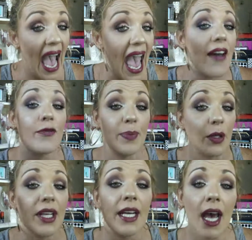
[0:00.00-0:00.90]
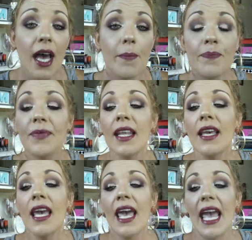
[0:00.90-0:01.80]
I have built it up,
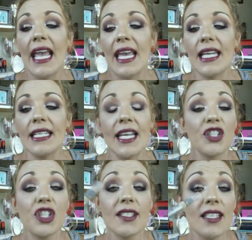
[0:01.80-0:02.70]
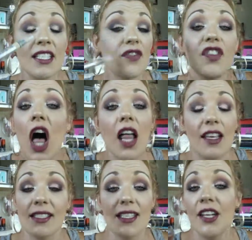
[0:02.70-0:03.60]
and it's
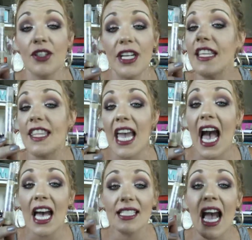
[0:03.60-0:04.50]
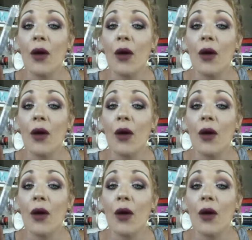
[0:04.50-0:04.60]
flawless underneath the eyes.